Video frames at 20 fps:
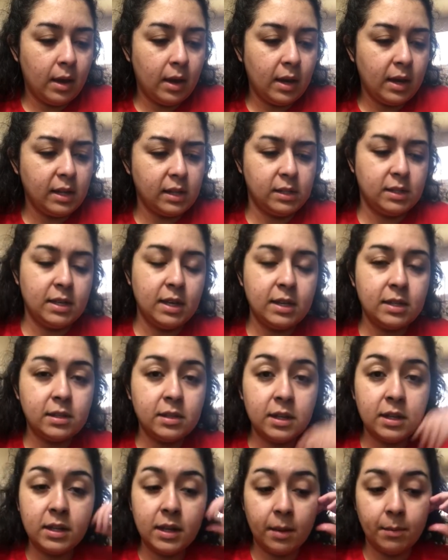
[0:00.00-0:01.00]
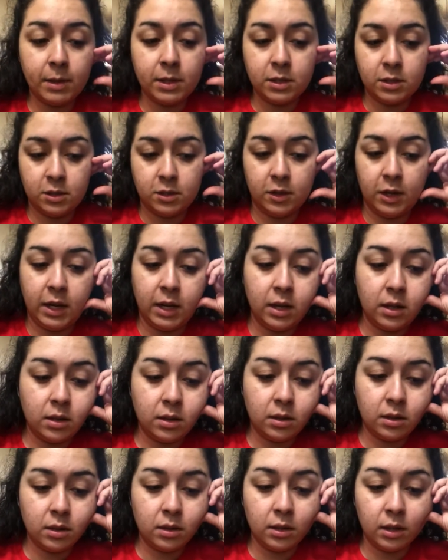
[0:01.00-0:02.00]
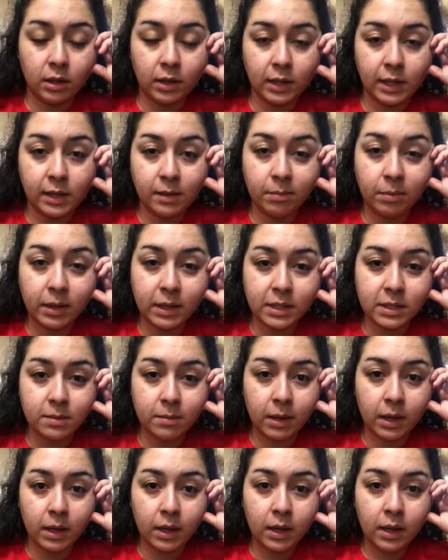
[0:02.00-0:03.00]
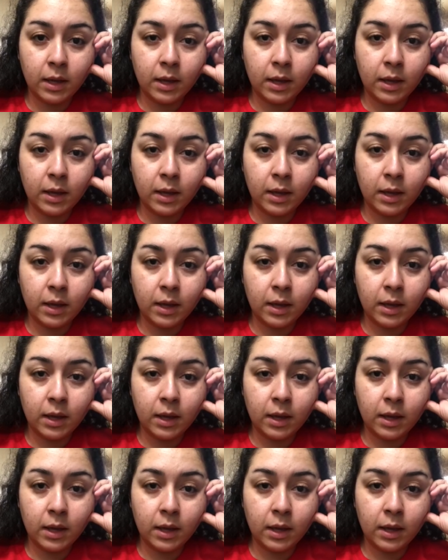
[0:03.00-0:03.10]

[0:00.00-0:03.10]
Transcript: it says to demonstrate the lead placement,